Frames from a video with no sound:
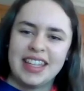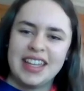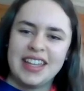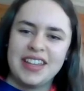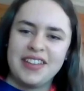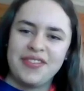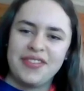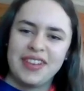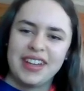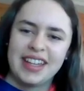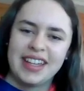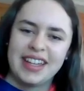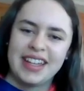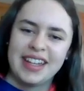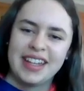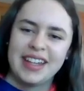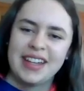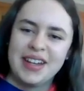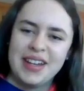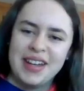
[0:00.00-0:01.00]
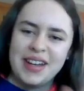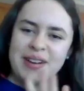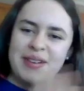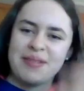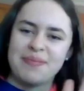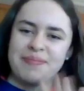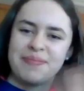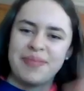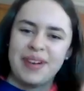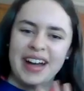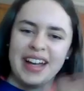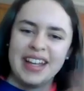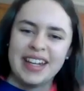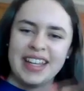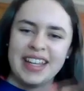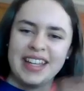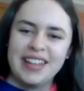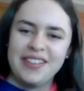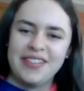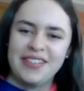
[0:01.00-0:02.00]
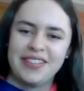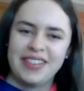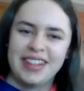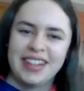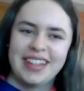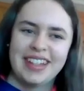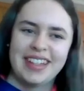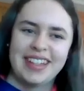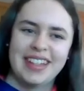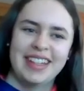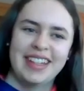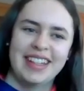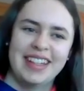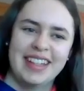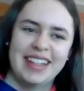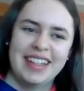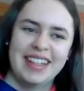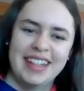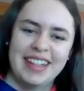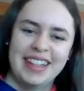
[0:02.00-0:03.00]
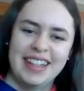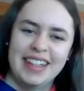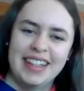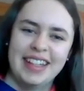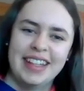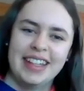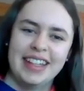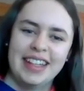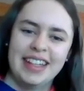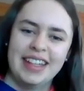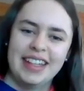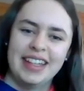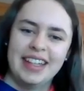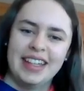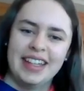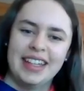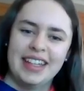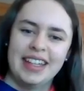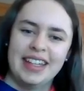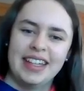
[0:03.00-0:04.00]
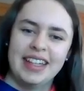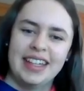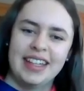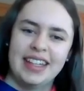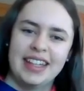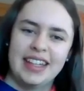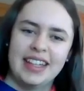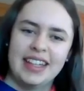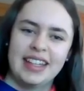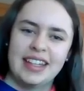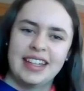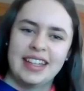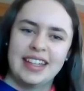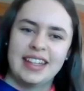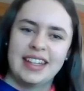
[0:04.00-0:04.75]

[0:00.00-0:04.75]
The person shown says nothing.